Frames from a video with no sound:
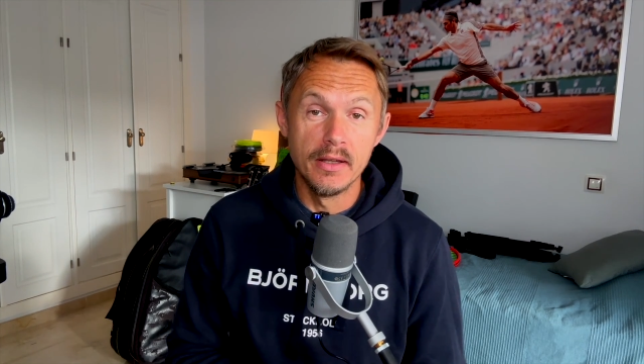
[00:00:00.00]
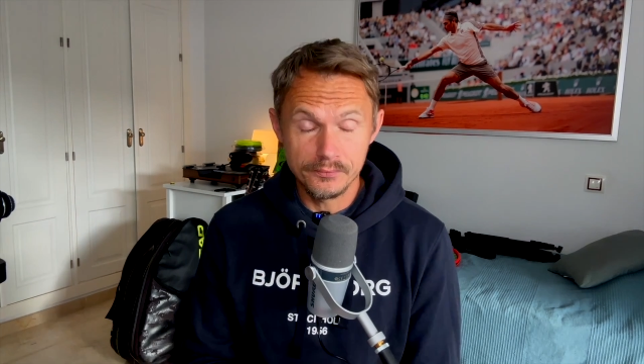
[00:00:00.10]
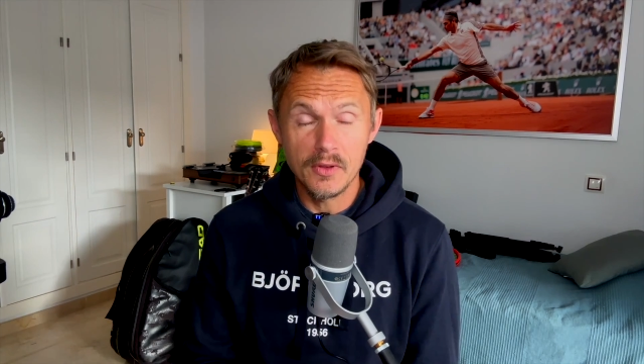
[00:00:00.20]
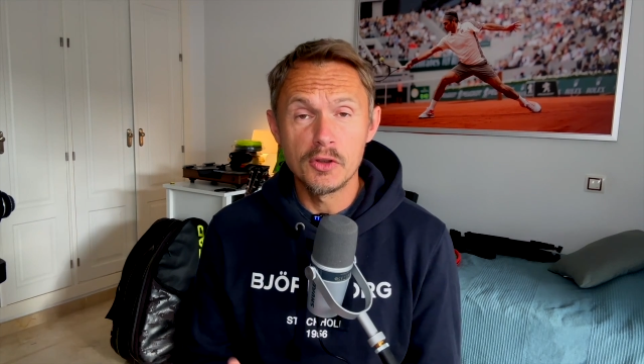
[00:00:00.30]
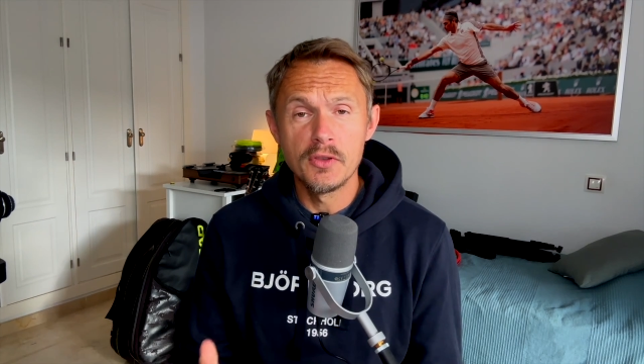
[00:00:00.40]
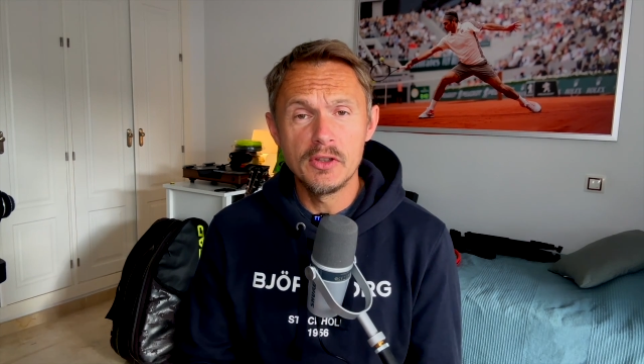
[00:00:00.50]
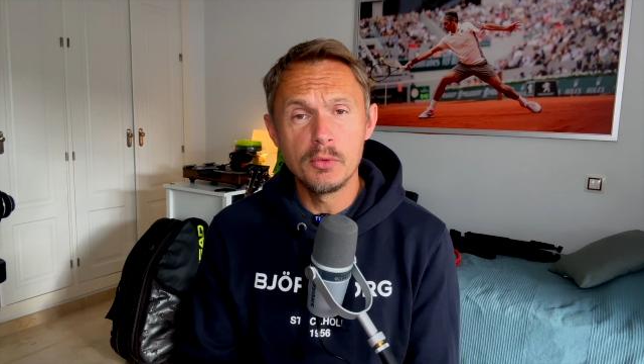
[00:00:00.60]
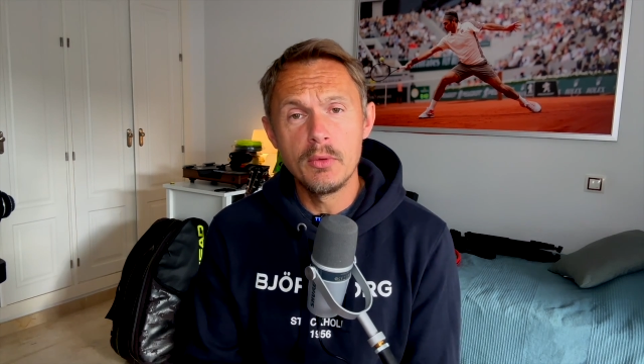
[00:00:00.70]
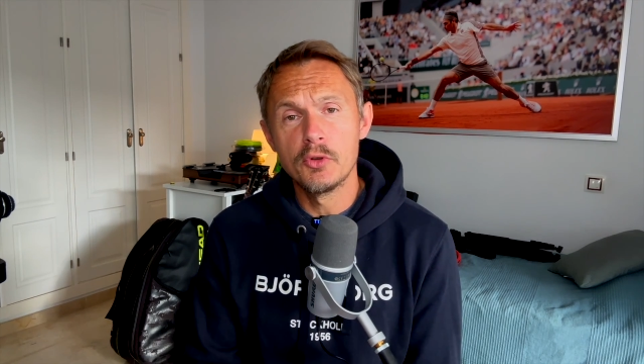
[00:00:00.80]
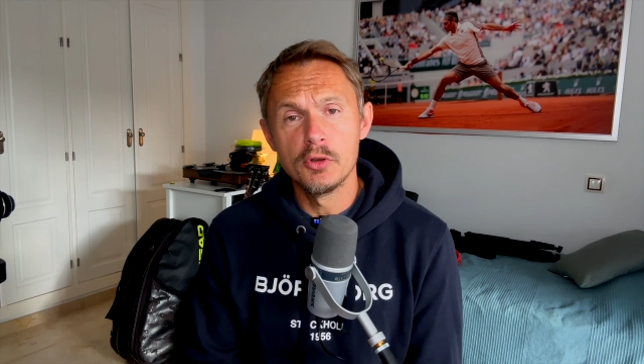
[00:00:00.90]
So this
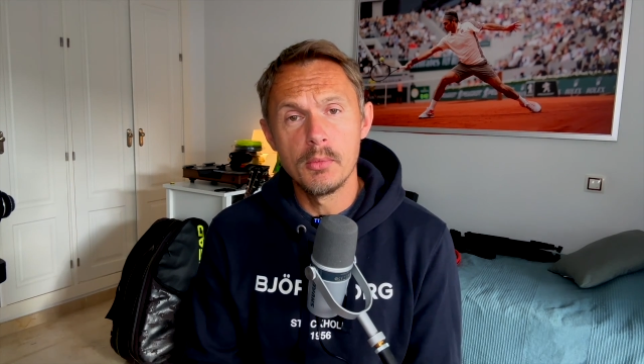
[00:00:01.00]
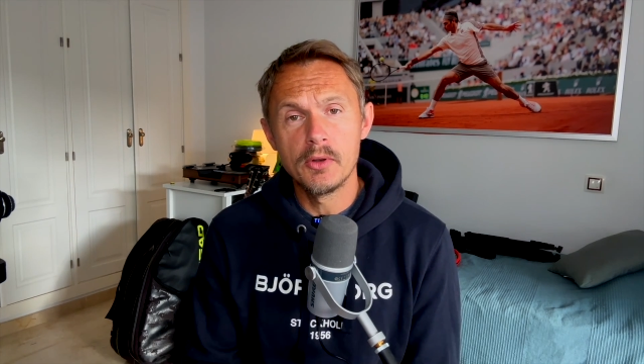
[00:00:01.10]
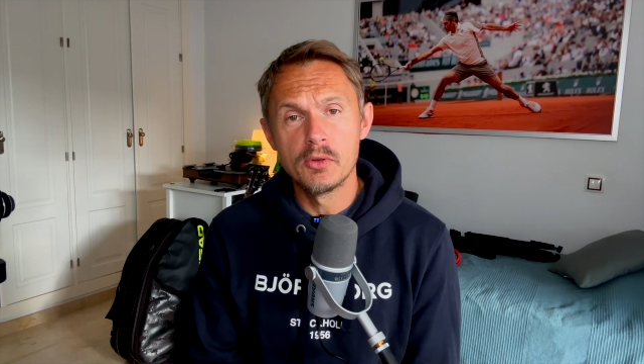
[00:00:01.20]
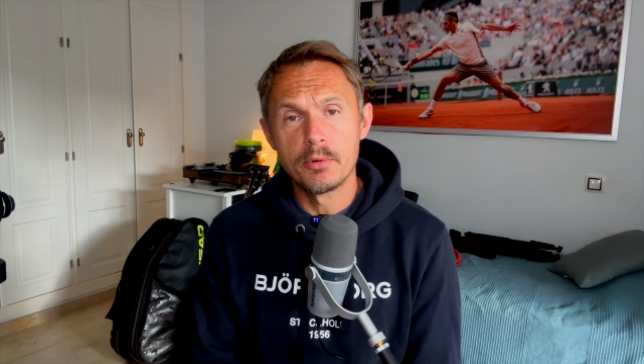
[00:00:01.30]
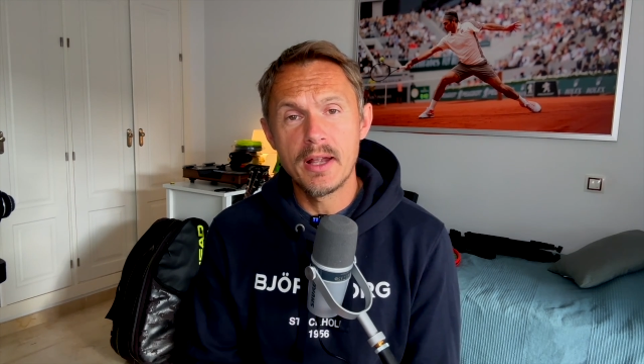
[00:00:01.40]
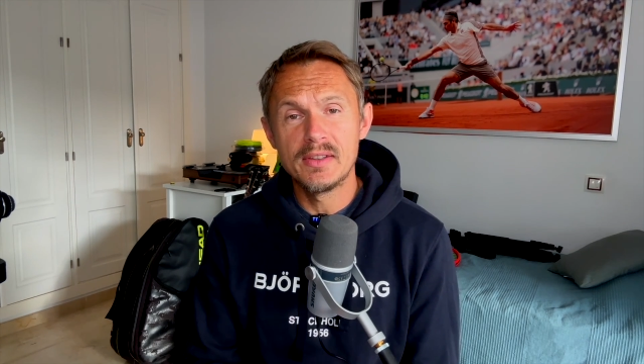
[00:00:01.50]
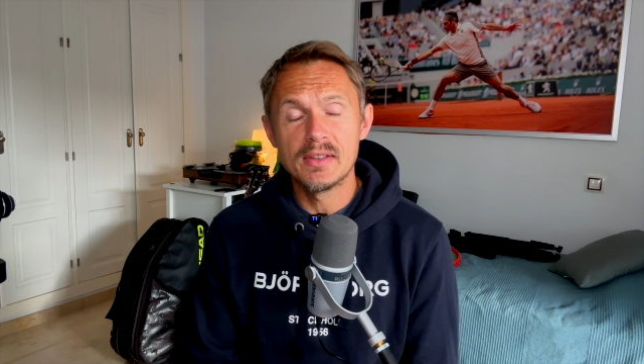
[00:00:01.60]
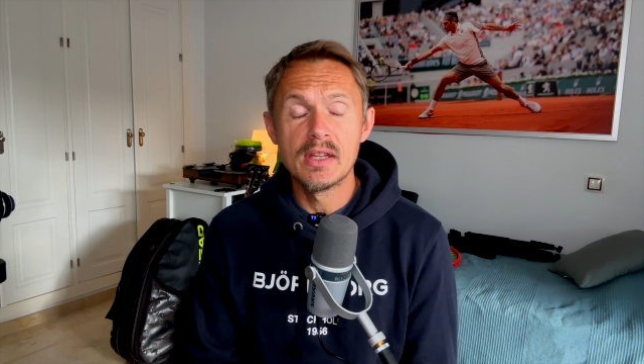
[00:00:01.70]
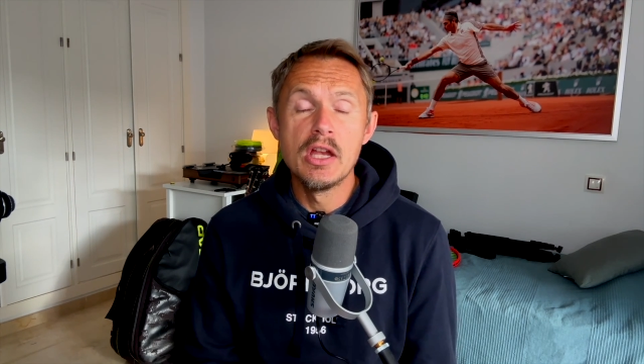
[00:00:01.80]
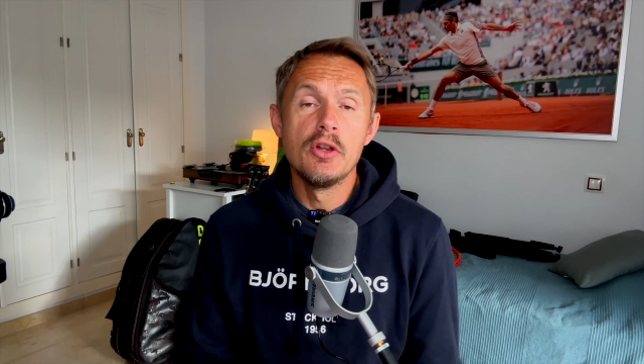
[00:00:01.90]
week was all about
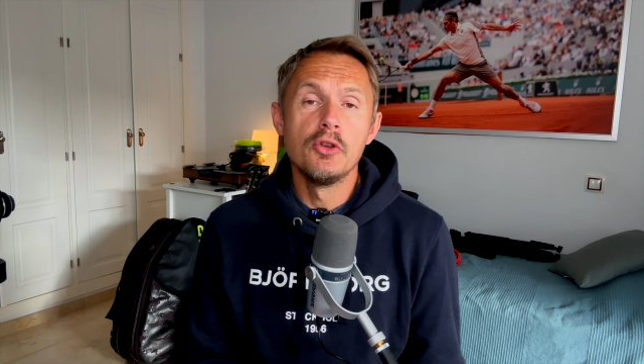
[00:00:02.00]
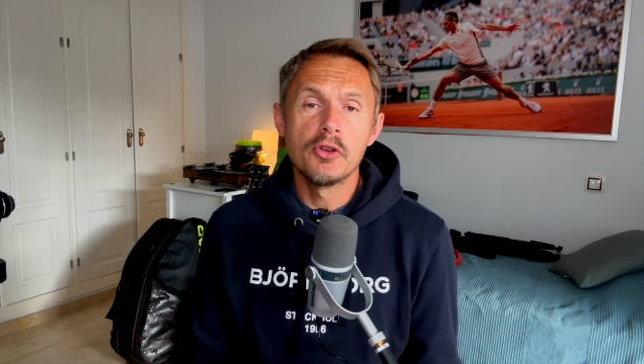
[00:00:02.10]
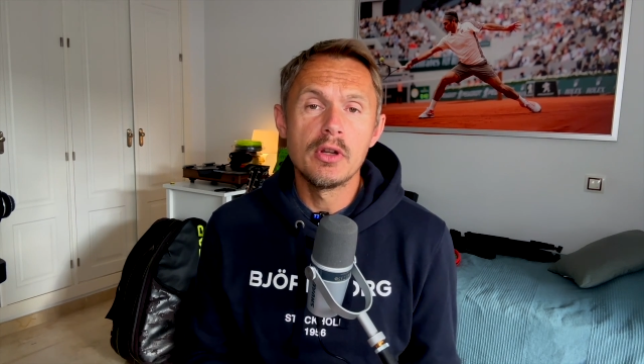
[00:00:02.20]
surprises, not in